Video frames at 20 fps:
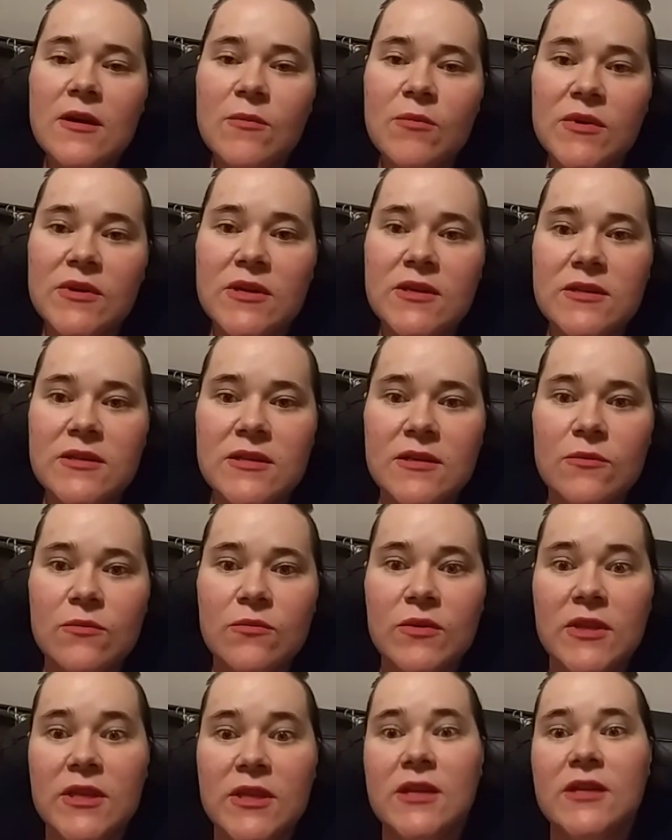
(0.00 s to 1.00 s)
But does he
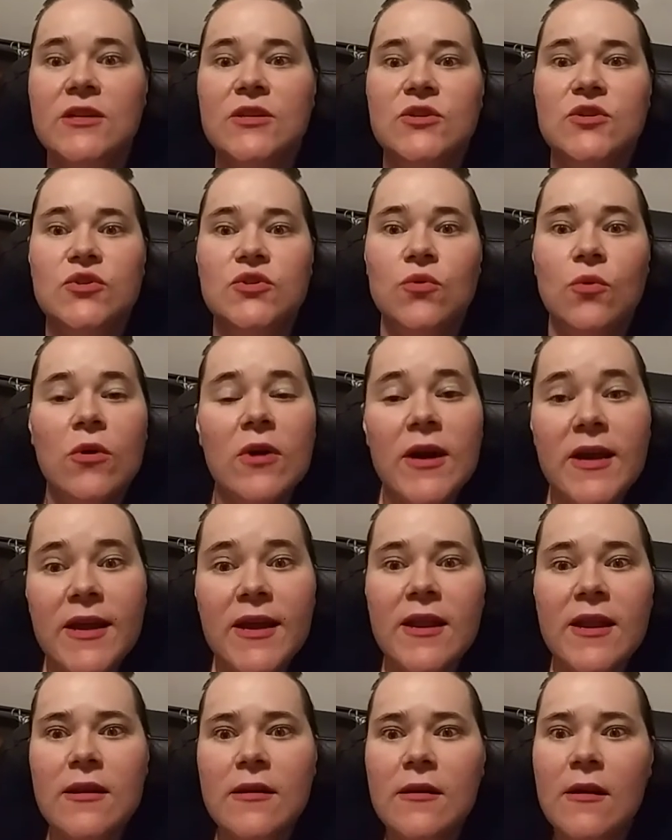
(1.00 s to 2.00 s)
really enjoy
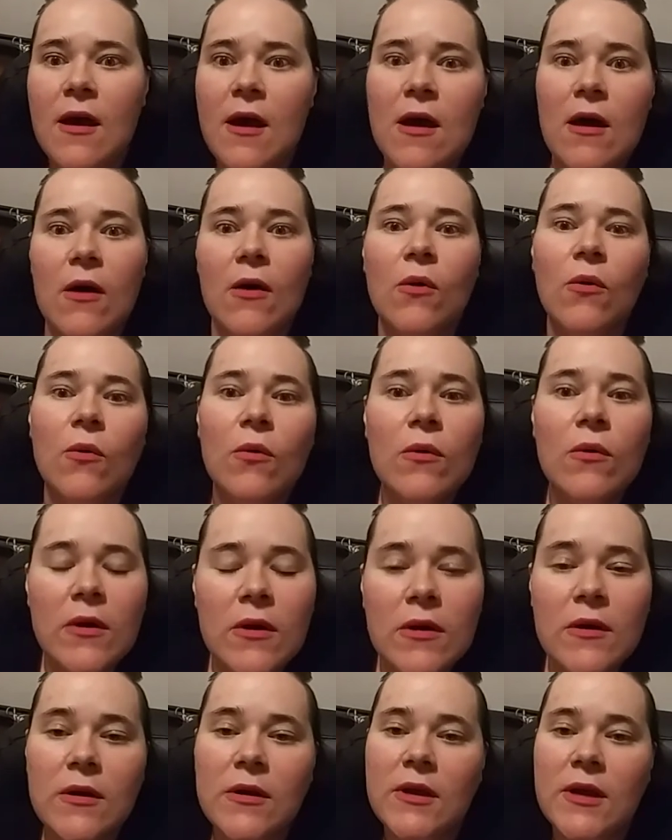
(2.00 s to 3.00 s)
it? No,
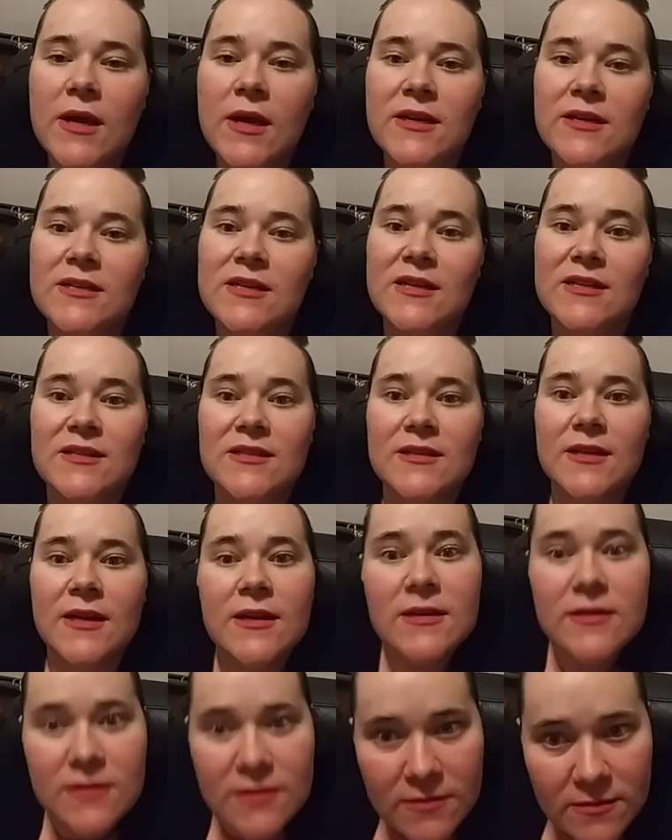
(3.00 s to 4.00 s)
he
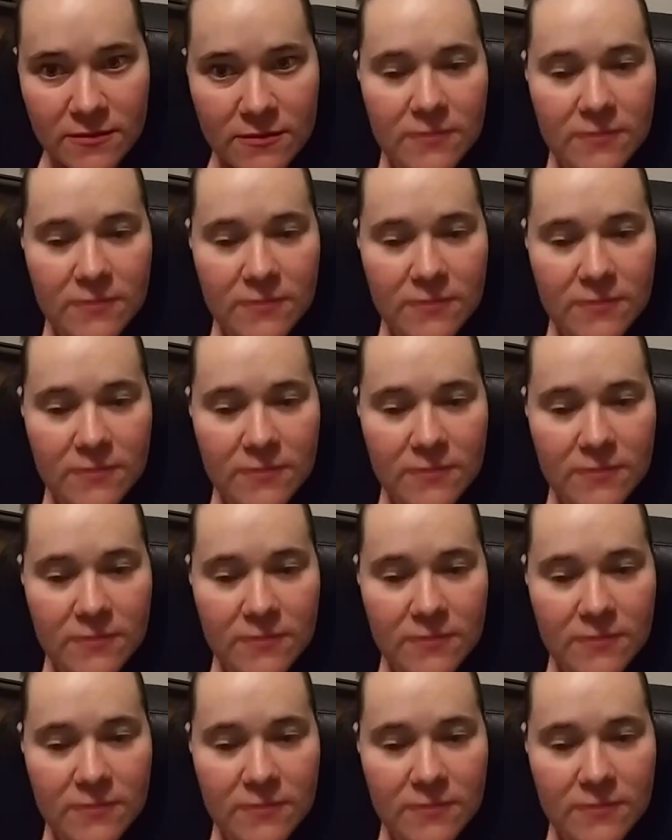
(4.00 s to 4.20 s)
doesn't.